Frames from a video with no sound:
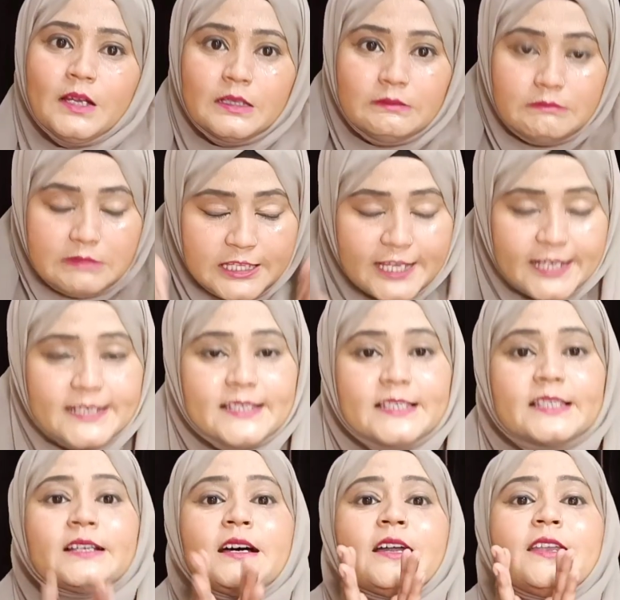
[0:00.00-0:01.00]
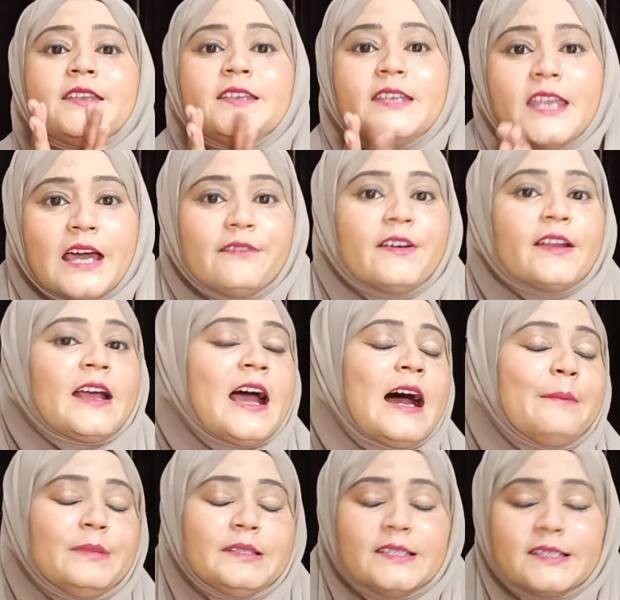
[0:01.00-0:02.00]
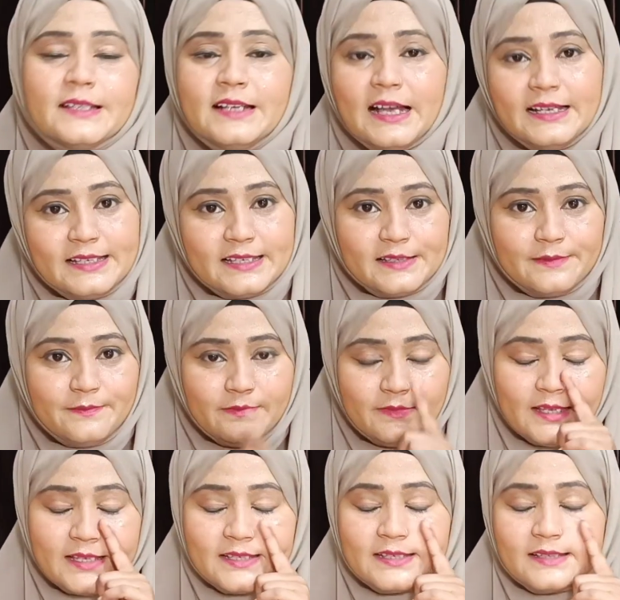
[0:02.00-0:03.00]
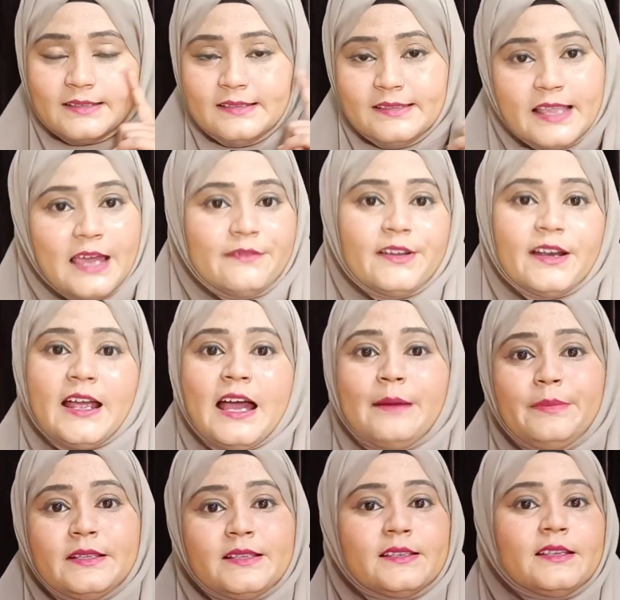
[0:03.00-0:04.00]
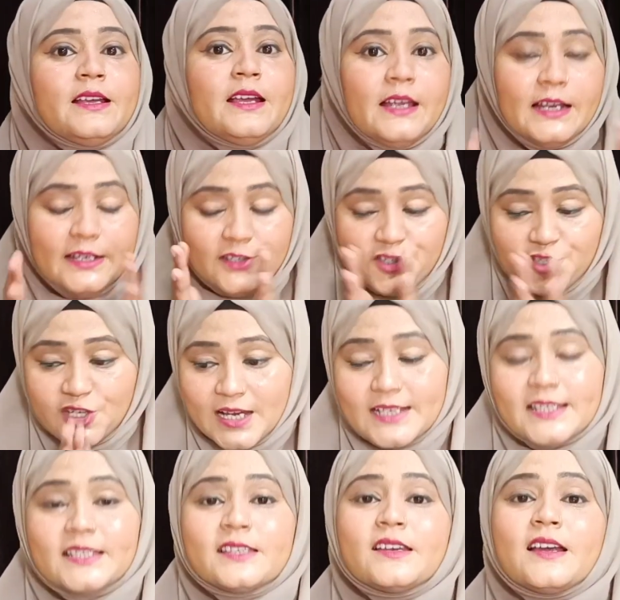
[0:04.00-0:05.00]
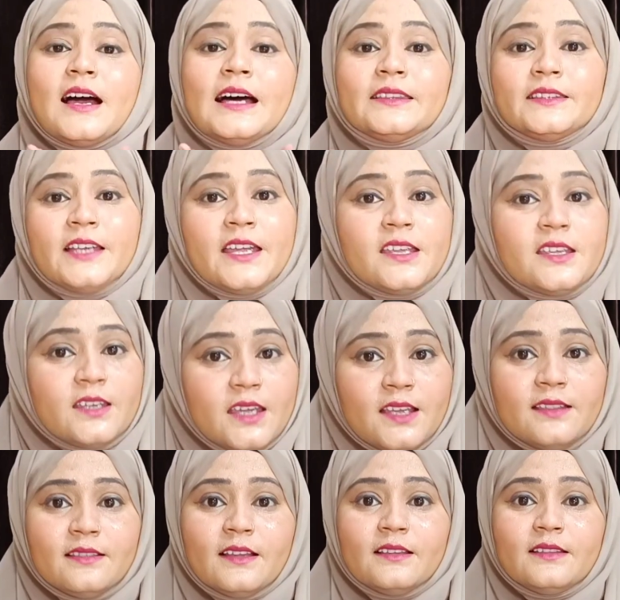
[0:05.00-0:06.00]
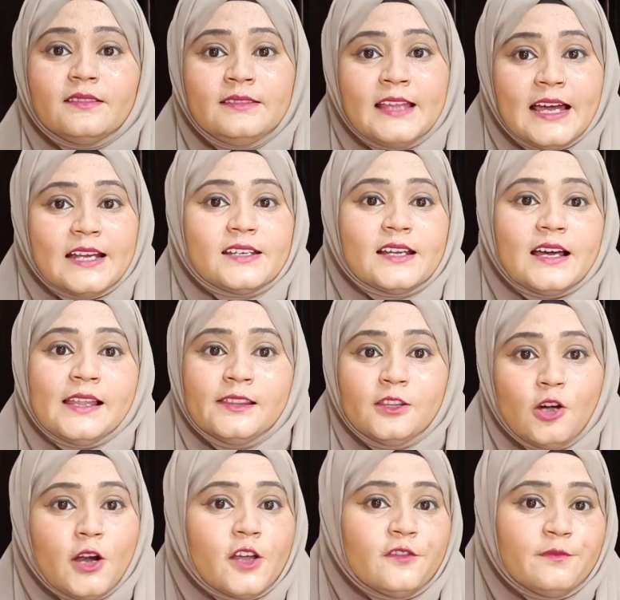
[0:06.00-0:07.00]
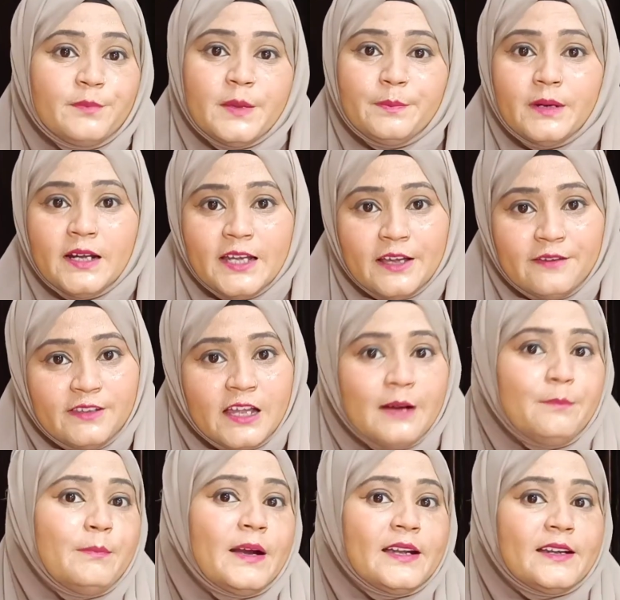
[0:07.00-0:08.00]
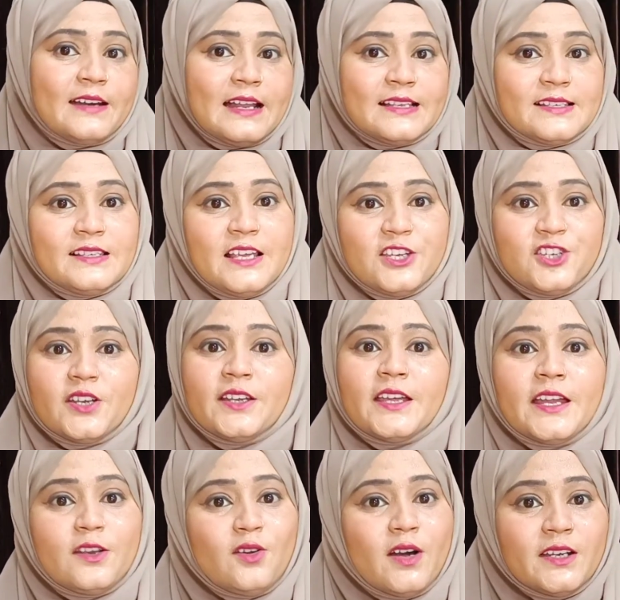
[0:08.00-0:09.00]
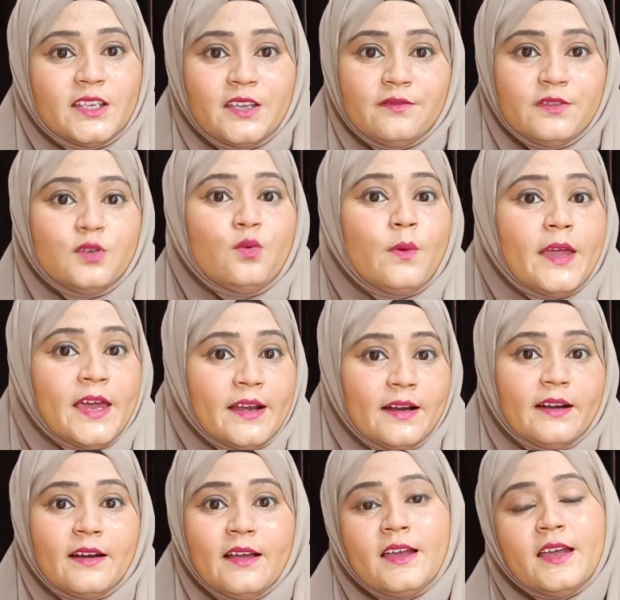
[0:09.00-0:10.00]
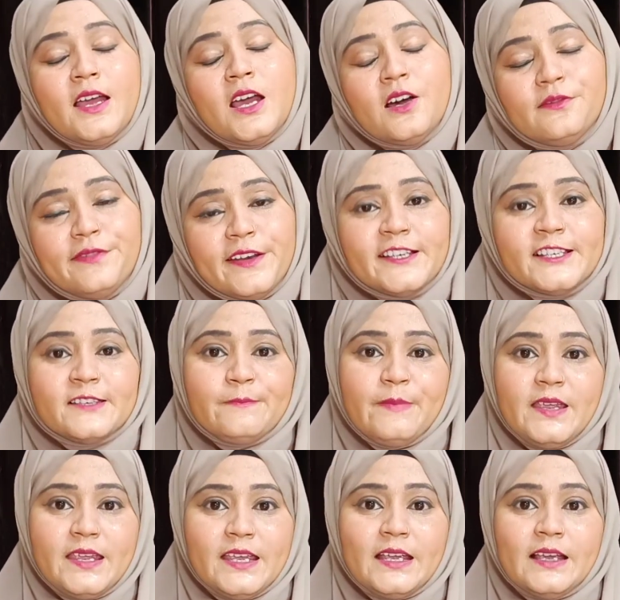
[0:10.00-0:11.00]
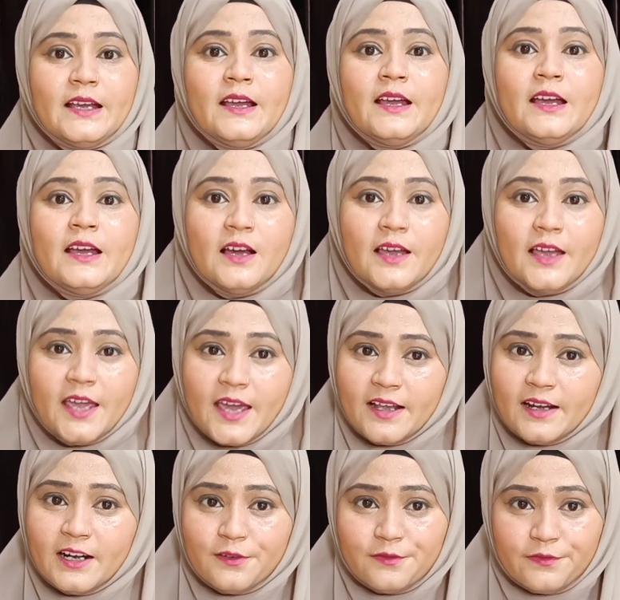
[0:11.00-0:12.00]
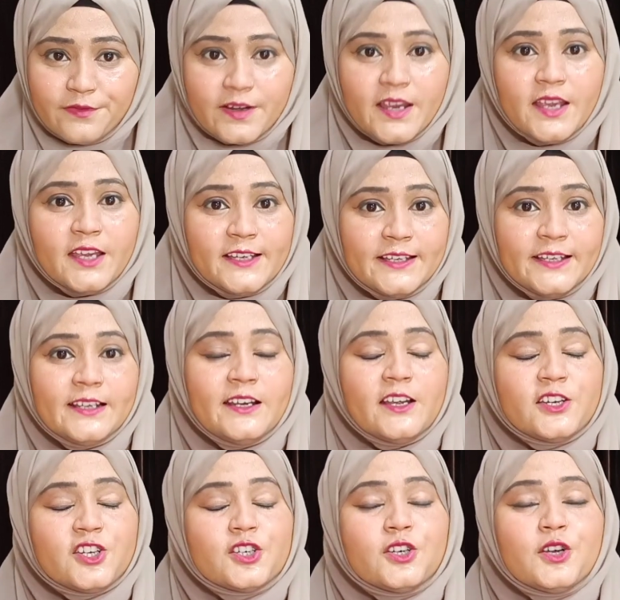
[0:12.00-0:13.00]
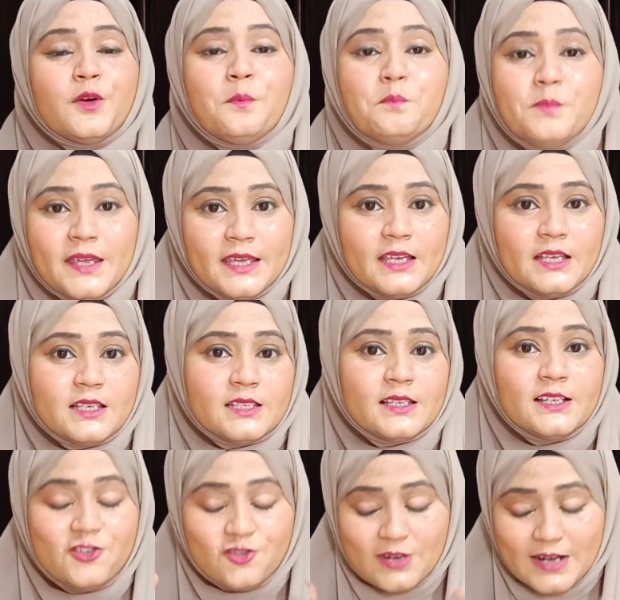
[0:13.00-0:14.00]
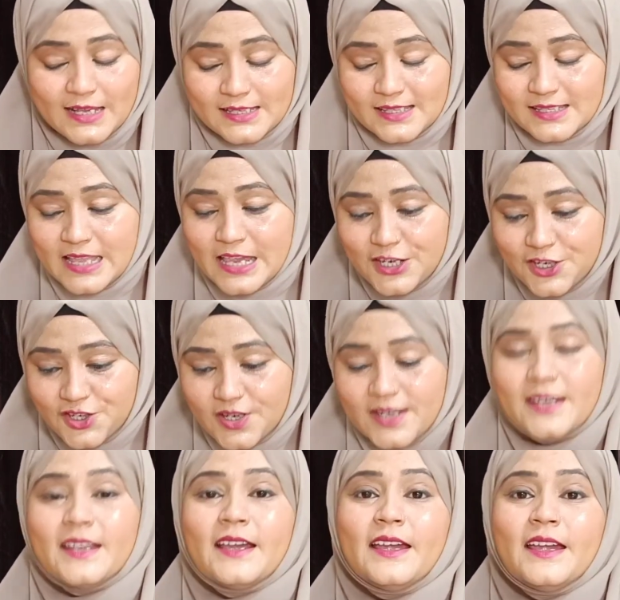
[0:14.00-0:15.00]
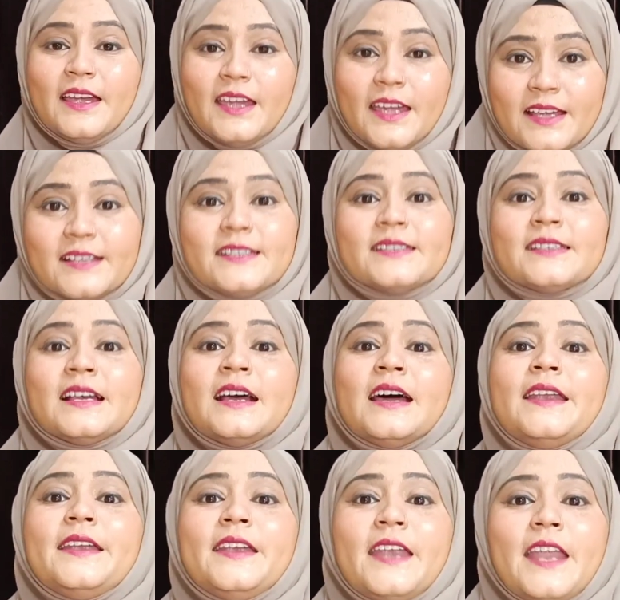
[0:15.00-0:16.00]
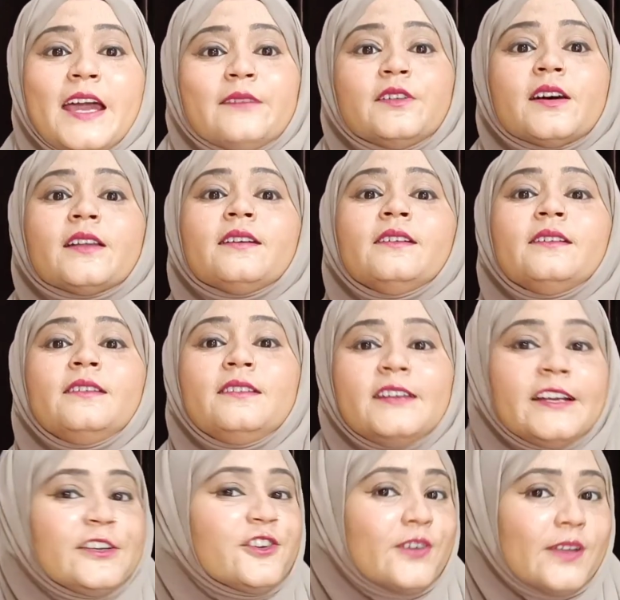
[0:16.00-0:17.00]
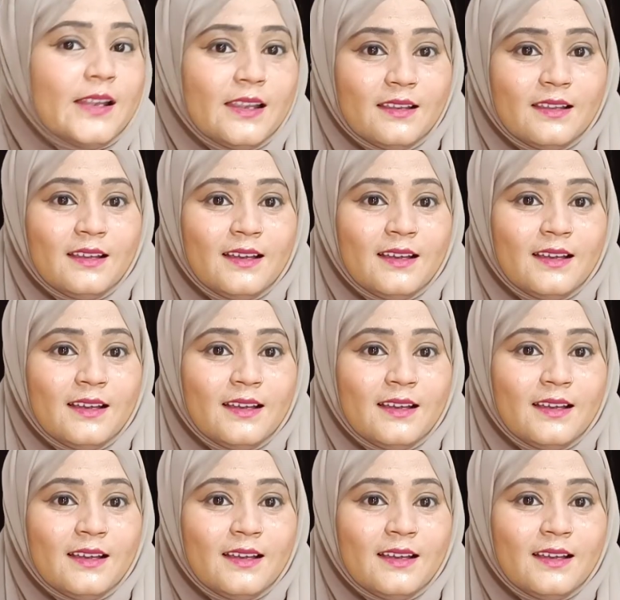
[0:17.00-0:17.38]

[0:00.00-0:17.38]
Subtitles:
this never happens, guys. This never happens. It's just a thinking that a lot of people develop, but translation cannot give you error free speaking, error free English, because translation is never literal.